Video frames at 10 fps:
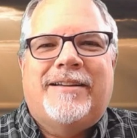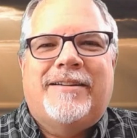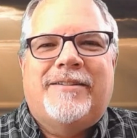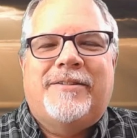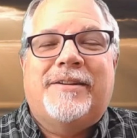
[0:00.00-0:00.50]

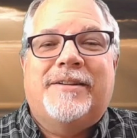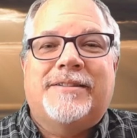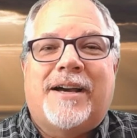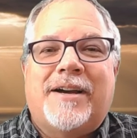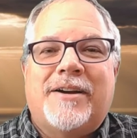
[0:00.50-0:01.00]
with a
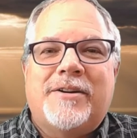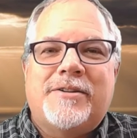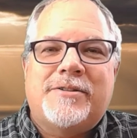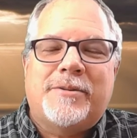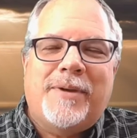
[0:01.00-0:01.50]
desire
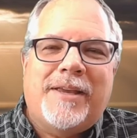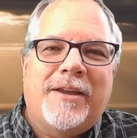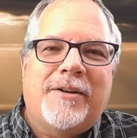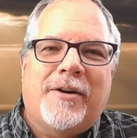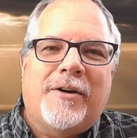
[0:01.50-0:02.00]
to
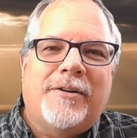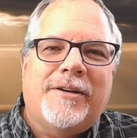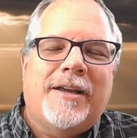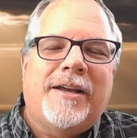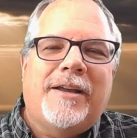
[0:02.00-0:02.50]
begin our
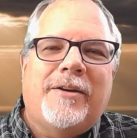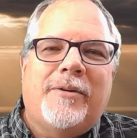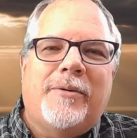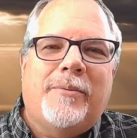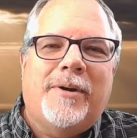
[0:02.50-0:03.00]
day
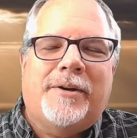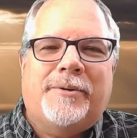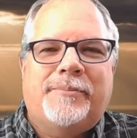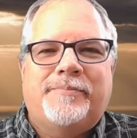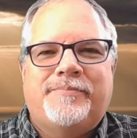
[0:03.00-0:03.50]

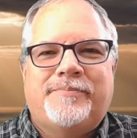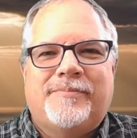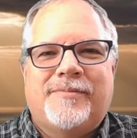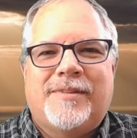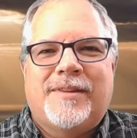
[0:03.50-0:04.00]
well
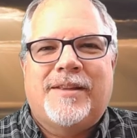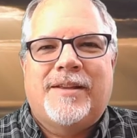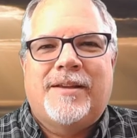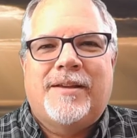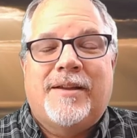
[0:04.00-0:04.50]

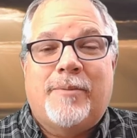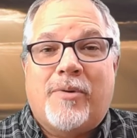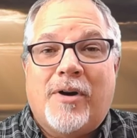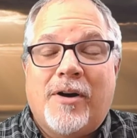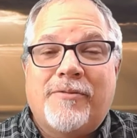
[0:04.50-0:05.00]
and
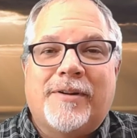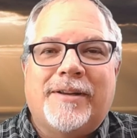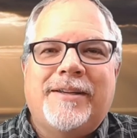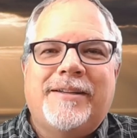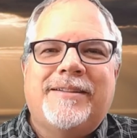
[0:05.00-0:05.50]

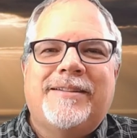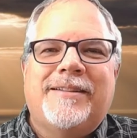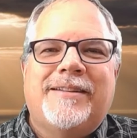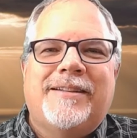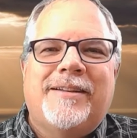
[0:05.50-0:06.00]
prayerfully
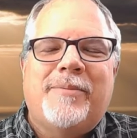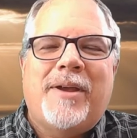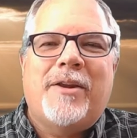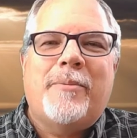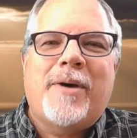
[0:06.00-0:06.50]
be
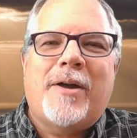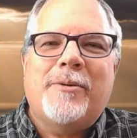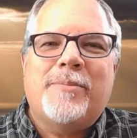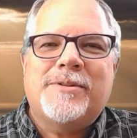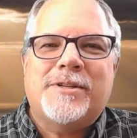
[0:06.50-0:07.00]
in a better
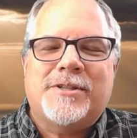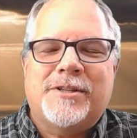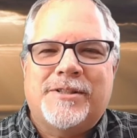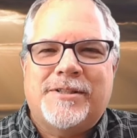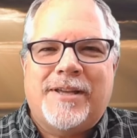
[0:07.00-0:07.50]
position
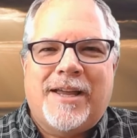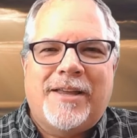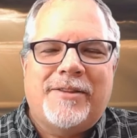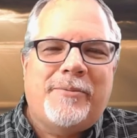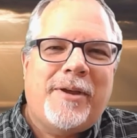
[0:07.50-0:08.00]
today
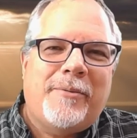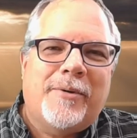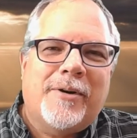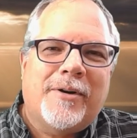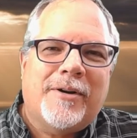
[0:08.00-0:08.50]
than we
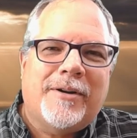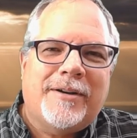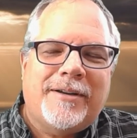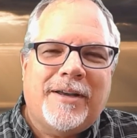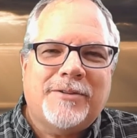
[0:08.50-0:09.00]
were
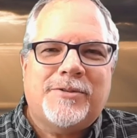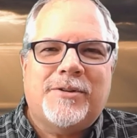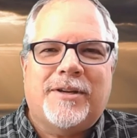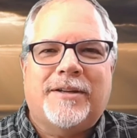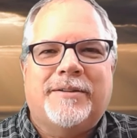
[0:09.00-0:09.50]

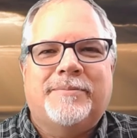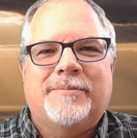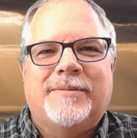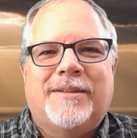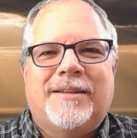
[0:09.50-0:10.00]
yesterday,
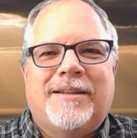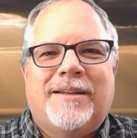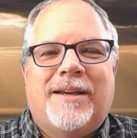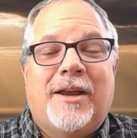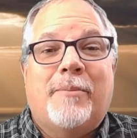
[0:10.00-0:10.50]

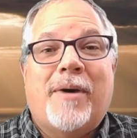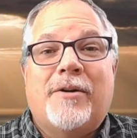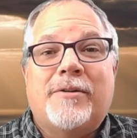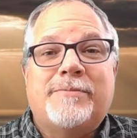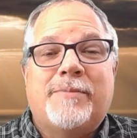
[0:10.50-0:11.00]
in a
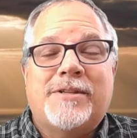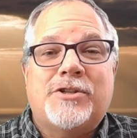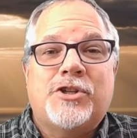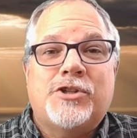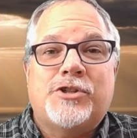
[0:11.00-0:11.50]
better
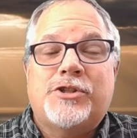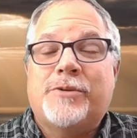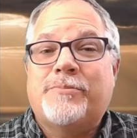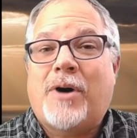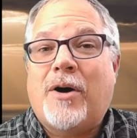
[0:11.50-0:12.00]
position
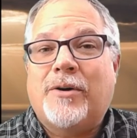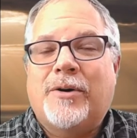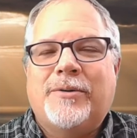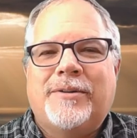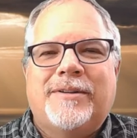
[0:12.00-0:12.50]

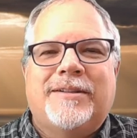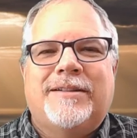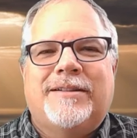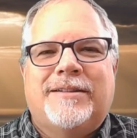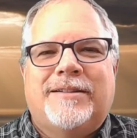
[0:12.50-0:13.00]
tomorrow
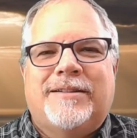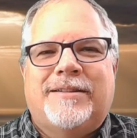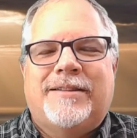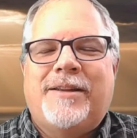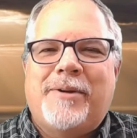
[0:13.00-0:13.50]

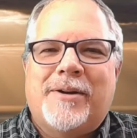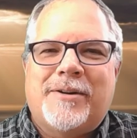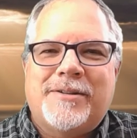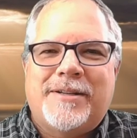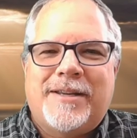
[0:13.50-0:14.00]
than we are
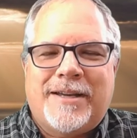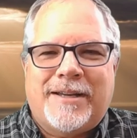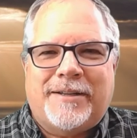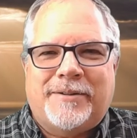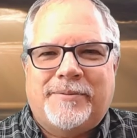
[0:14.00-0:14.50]
today.